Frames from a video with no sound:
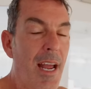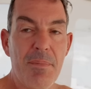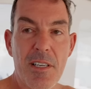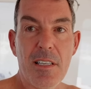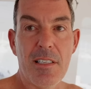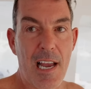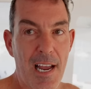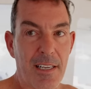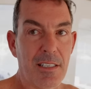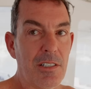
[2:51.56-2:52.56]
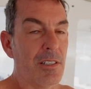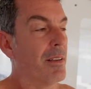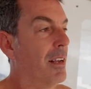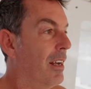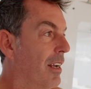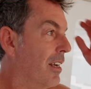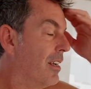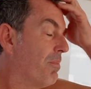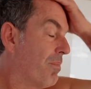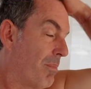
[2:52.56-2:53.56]
emptied the tanks
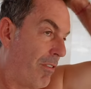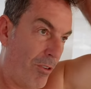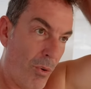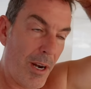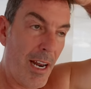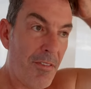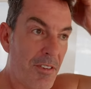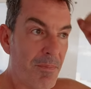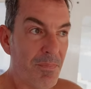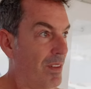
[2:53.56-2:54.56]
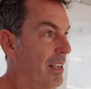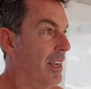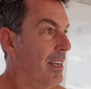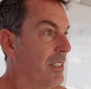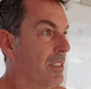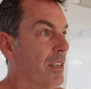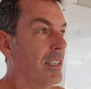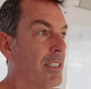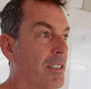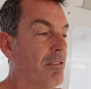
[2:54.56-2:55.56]
um, before we left, and I
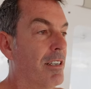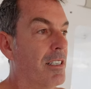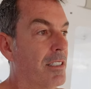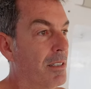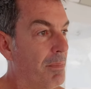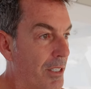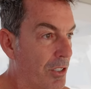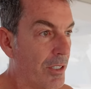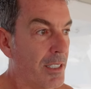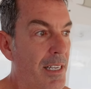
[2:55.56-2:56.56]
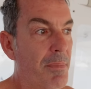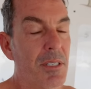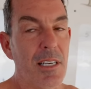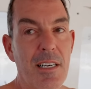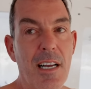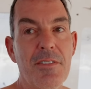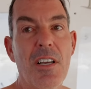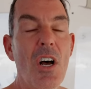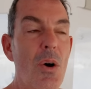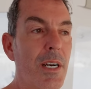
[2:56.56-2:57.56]
said to Teresa, I said, make sure there's ten percent left.
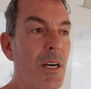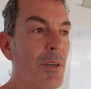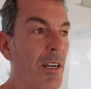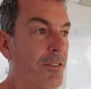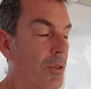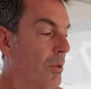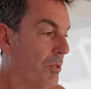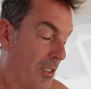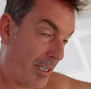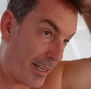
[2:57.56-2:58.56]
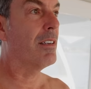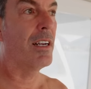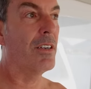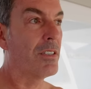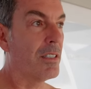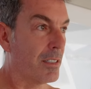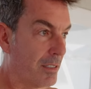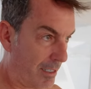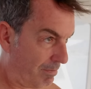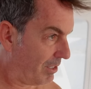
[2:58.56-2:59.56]
We don't want a full water tank. I looked at the,
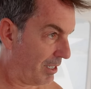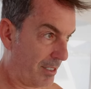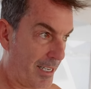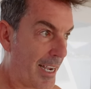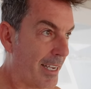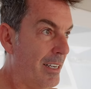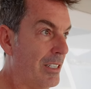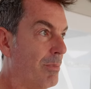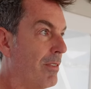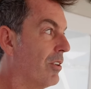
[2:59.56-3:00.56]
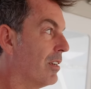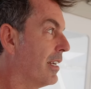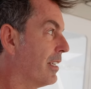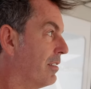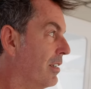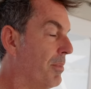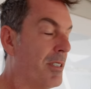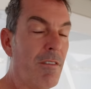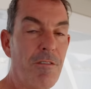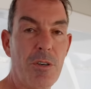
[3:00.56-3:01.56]
the tankage, and we've got like thirty
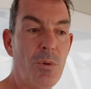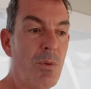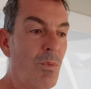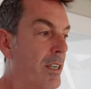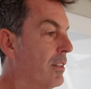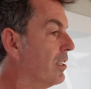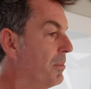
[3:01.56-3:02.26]
percent fuel in one, thirty